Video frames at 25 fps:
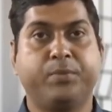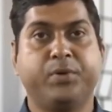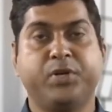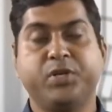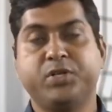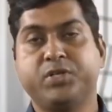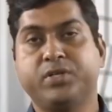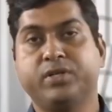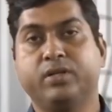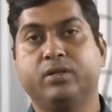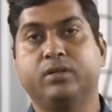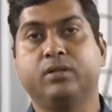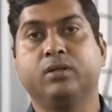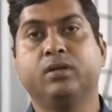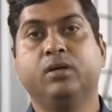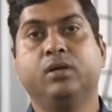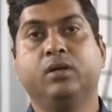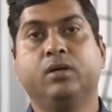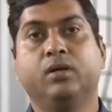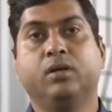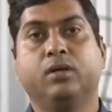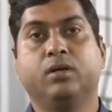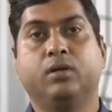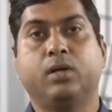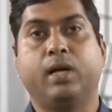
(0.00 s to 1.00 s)
pressure
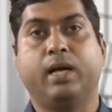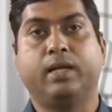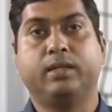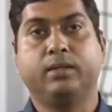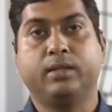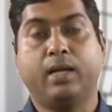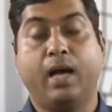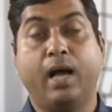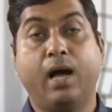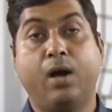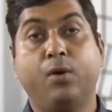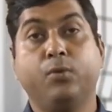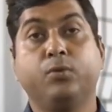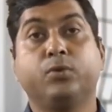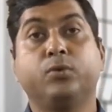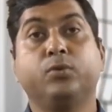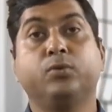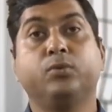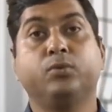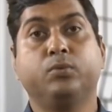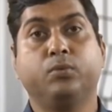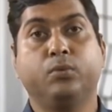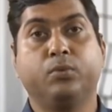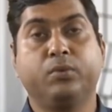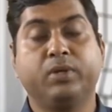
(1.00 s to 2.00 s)
and how to
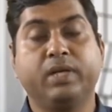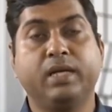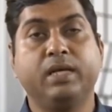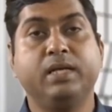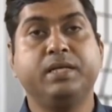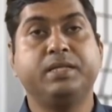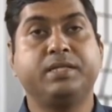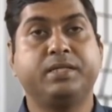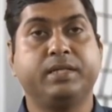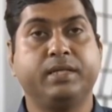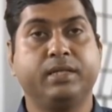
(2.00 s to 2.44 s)
really